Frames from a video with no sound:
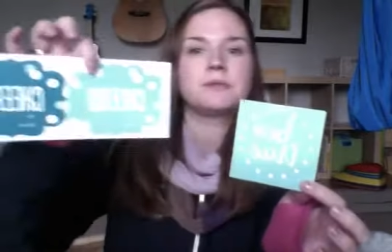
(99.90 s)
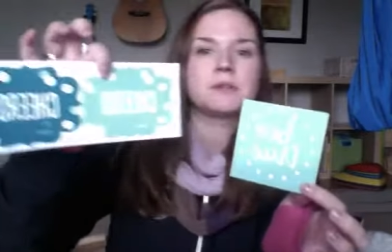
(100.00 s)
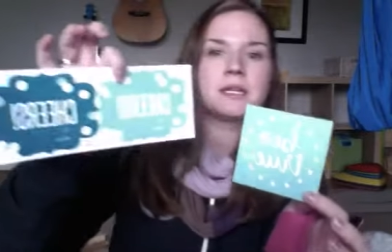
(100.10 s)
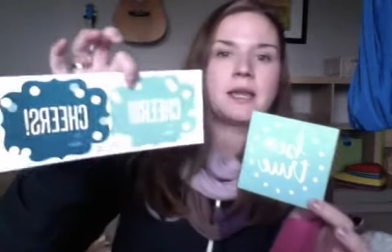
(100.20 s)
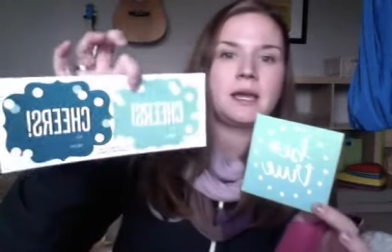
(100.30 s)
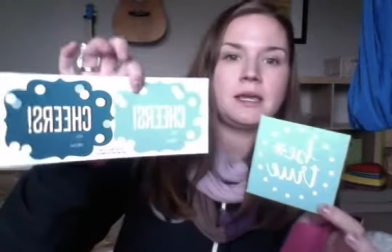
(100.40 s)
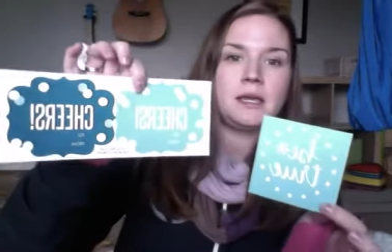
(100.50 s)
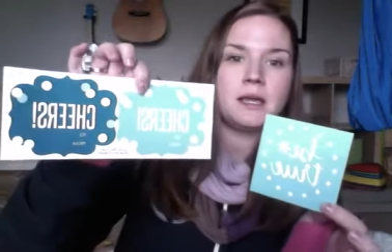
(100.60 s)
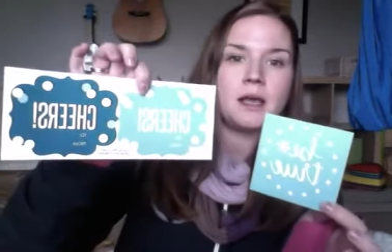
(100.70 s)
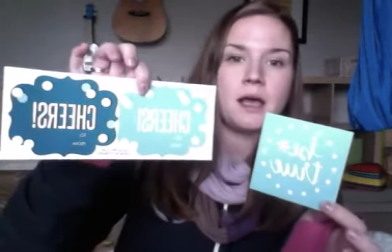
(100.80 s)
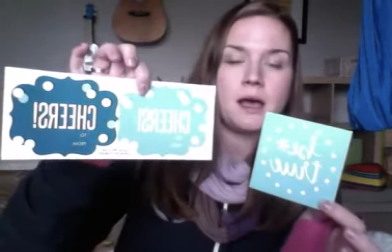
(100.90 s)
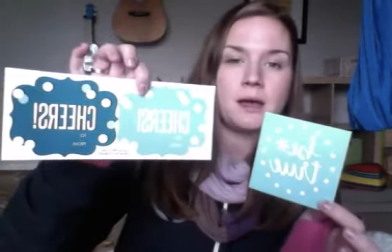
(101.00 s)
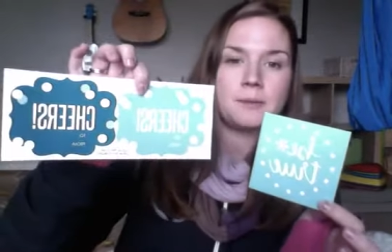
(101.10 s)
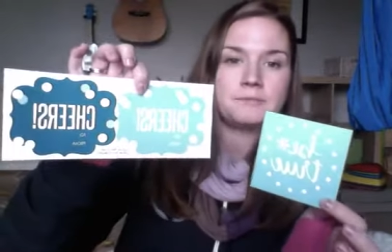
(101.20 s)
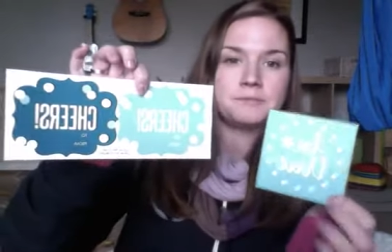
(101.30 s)
really liking.
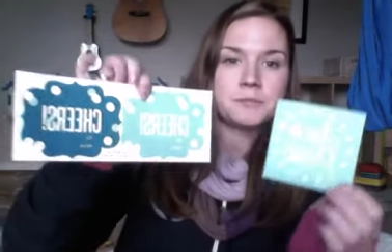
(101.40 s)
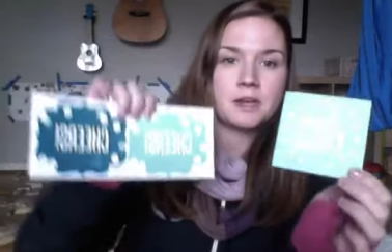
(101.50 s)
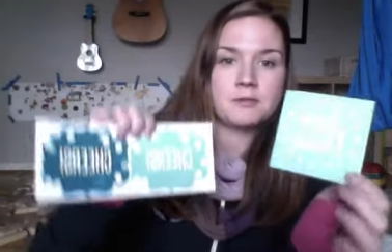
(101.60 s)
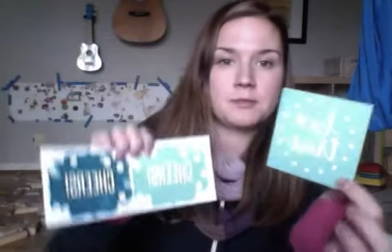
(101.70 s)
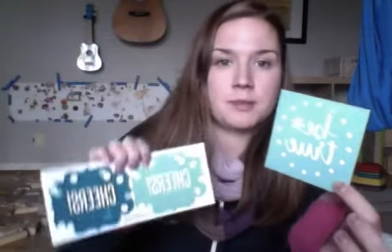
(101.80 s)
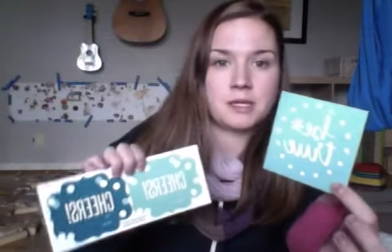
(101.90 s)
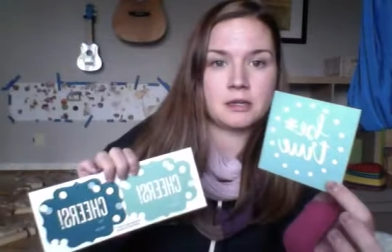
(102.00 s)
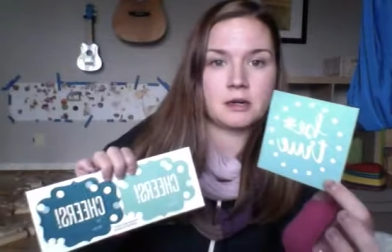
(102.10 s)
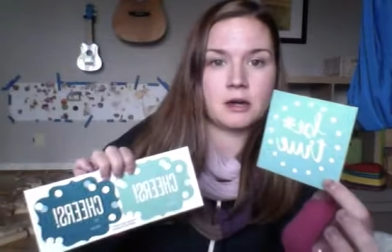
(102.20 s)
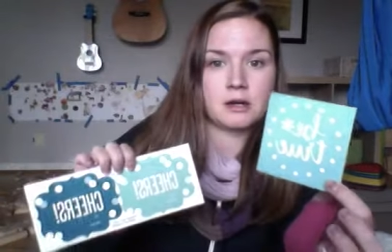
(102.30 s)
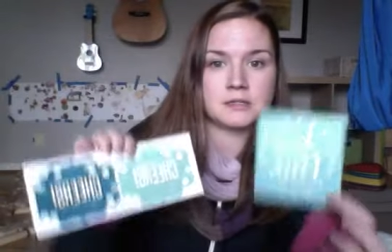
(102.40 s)
I've been making cards